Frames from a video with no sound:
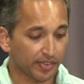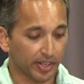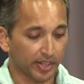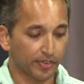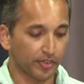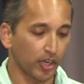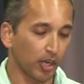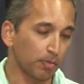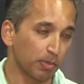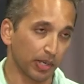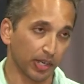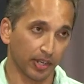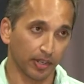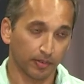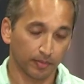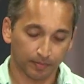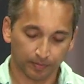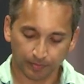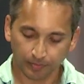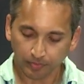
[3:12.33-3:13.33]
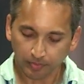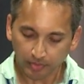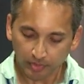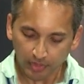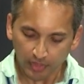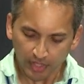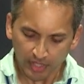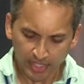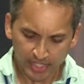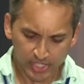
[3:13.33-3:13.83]
Train Robbery.
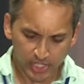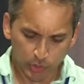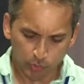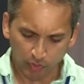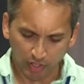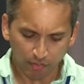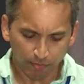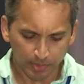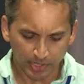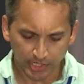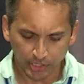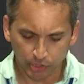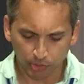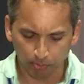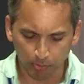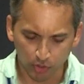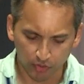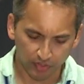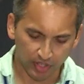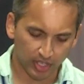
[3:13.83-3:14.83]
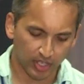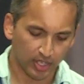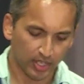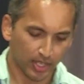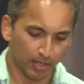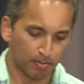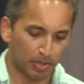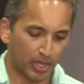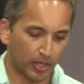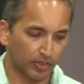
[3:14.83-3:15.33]
It's a 12-minute movie
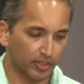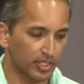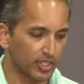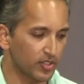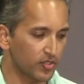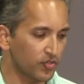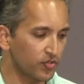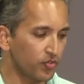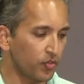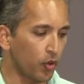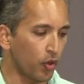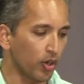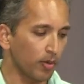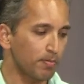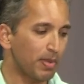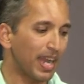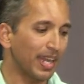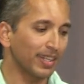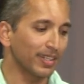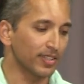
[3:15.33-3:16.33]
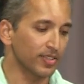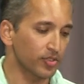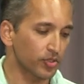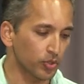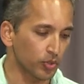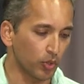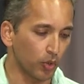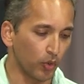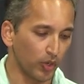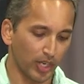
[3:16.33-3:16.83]
about these four bandits
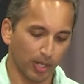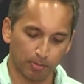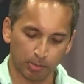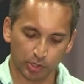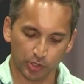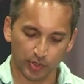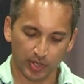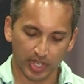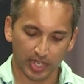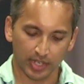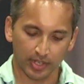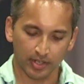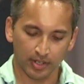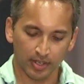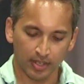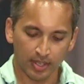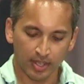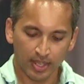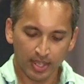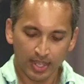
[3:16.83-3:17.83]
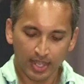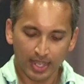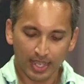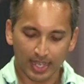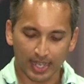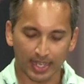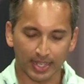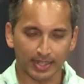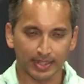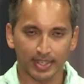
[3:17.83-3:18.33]
who hold up a train,
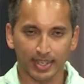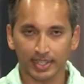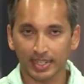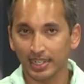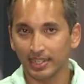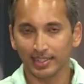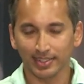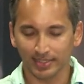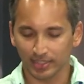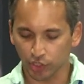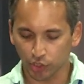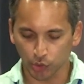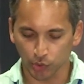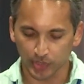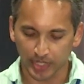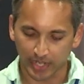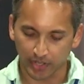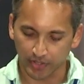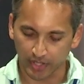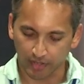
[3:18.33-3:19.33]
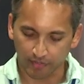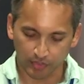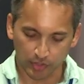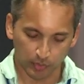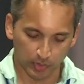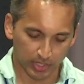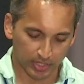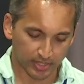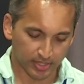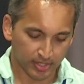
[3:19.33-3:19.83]
and they're killed in the shootout
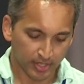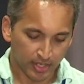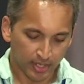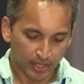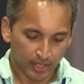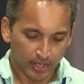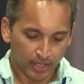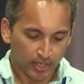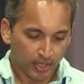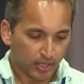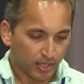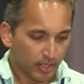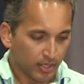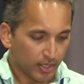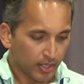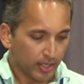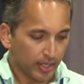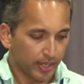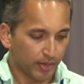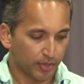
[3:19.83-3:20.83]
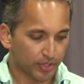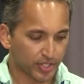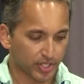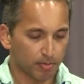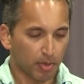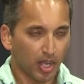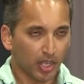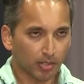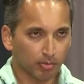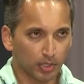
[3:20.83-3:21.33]
afterwards. It was
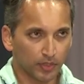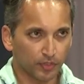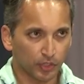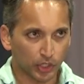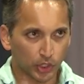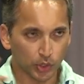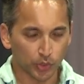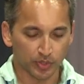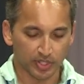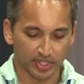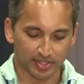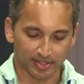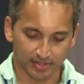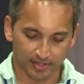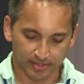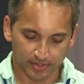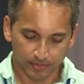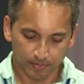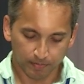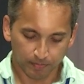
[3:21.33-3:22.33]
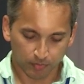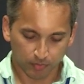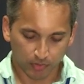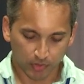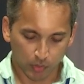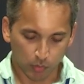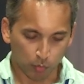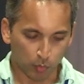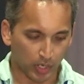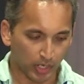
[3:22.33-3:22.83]
remarkable for two reasons.
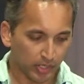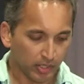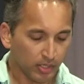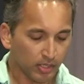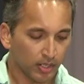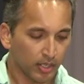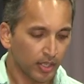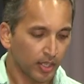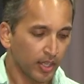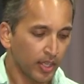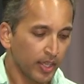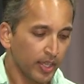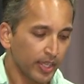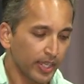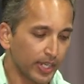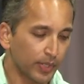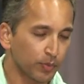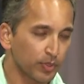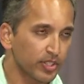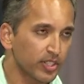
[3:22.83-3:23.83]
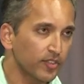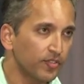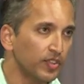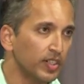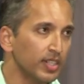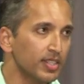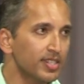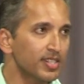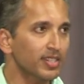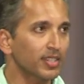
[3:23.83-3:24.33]
One, it was the
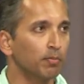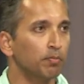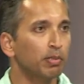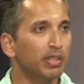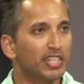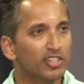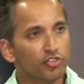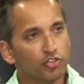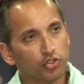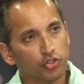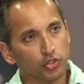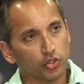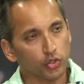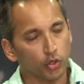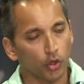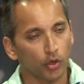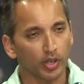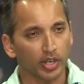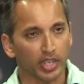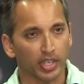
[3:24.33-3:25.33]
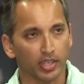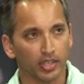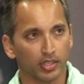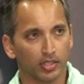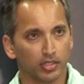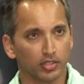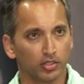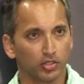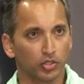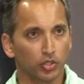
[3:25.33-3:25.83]
first complete story
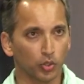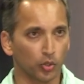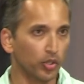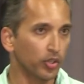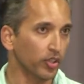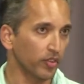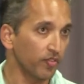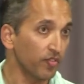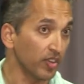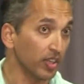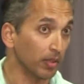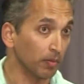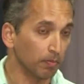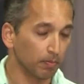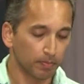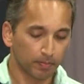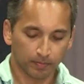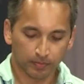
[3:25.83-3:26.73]
told on film.